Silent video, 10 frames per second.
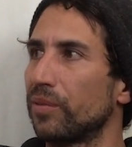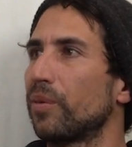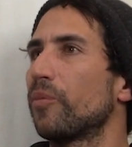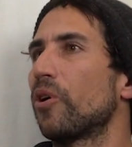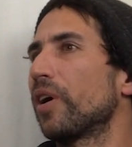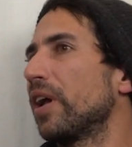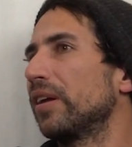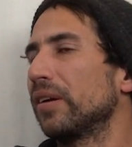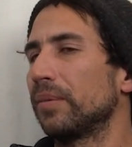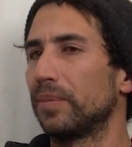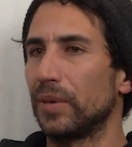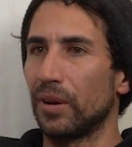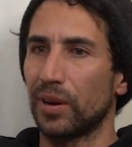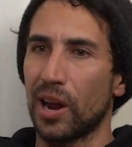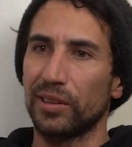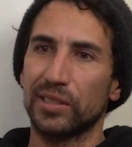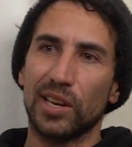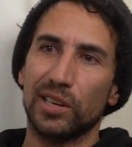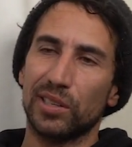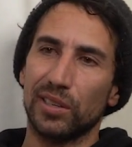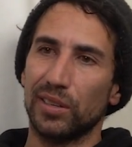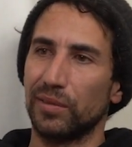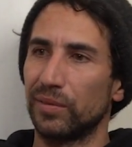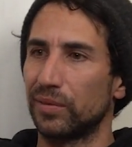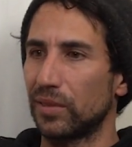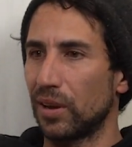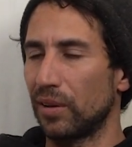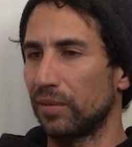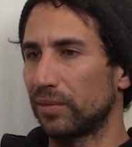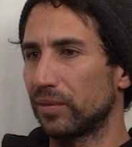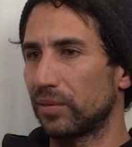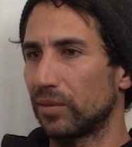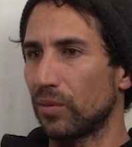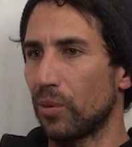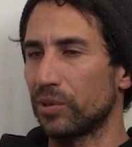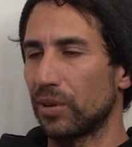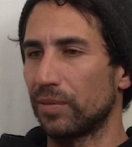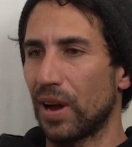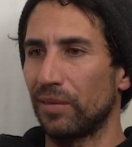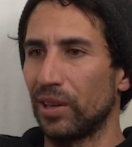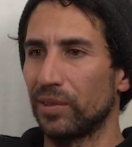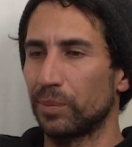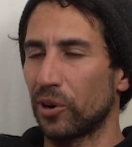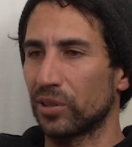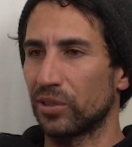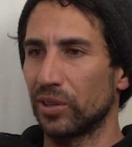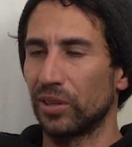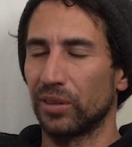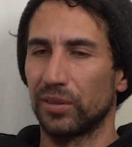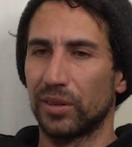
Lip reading: From Bar A to Connolly Station and what was the 511 Park Street or.